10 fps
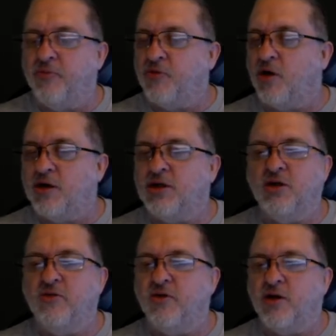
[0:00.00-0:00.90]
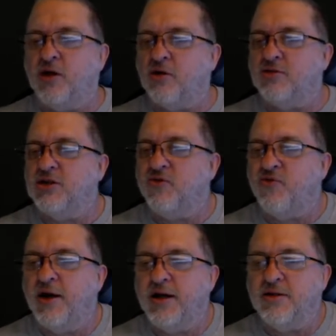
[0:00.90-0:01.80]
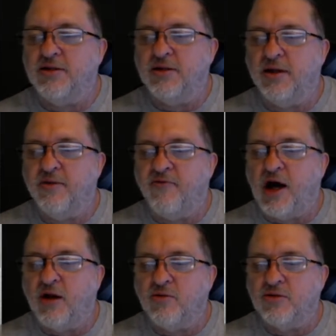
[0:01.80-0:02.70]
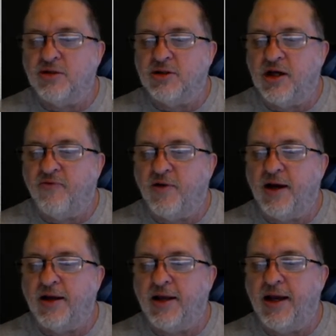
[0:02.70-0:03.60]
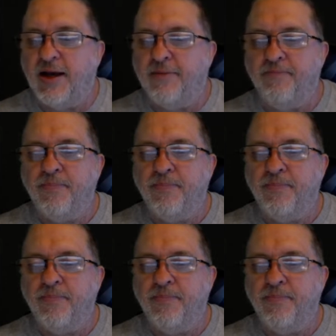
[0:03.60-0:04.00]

32 of your closest friends and followers and stuff like that.